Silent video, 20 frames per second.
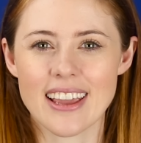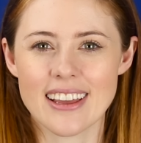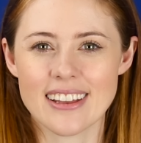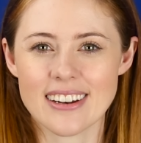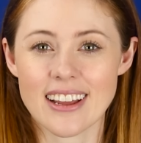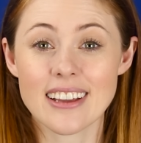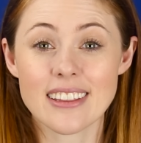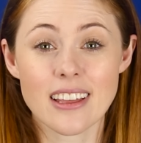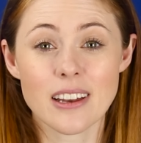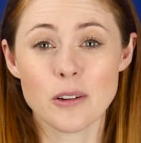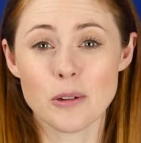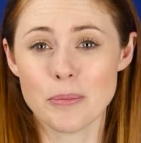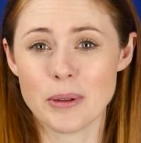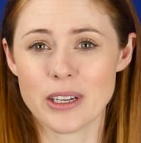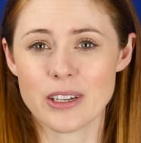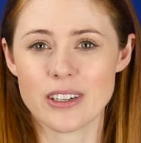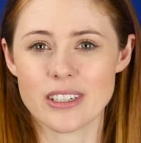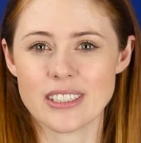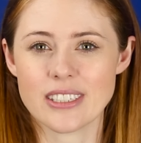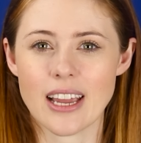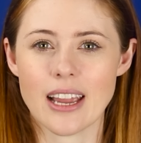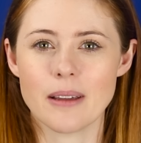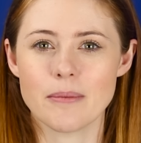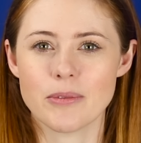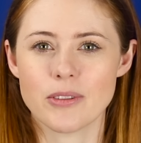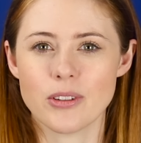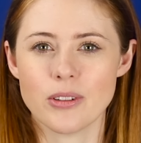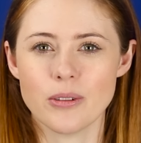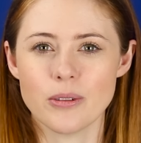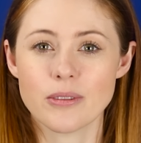and I thought it would be a good
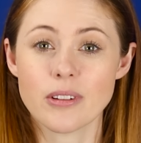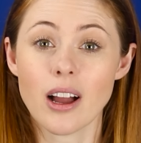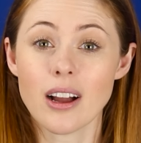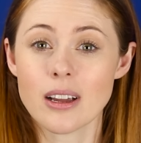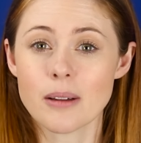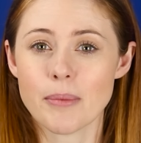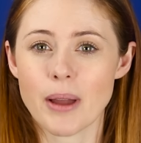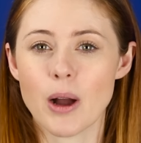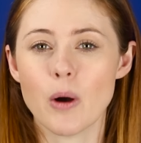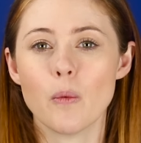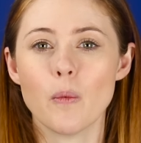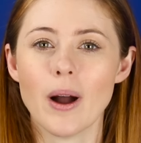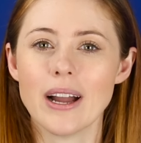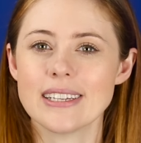time to talk about